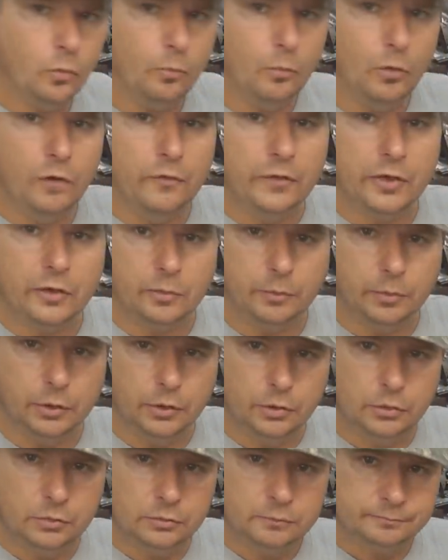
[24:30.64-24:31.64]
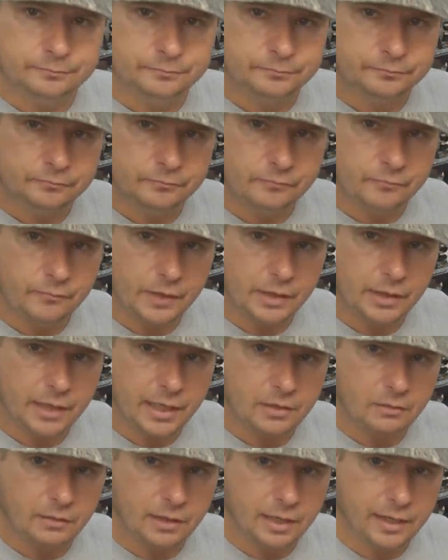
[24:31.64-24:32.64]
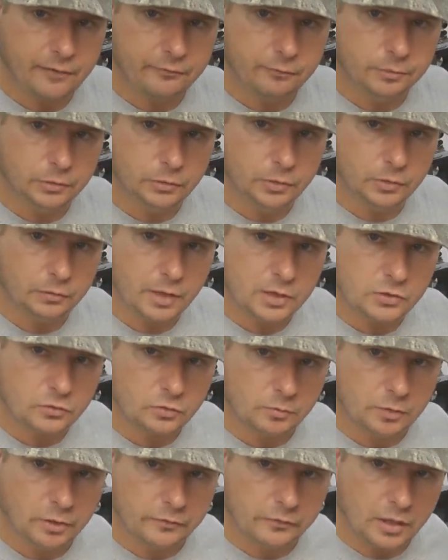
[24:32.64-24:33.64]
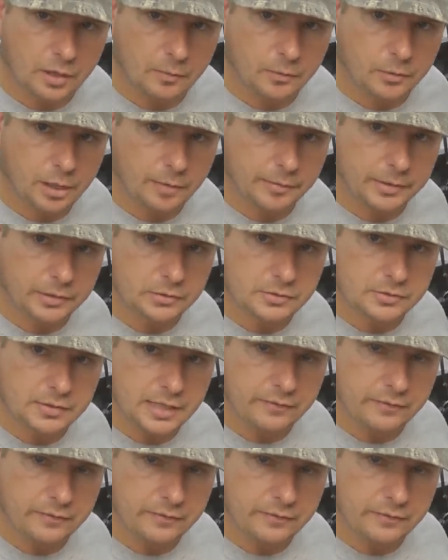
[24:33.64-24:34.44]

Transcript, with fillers: removing the blue. I don't have blue and rust remover. I'll probably use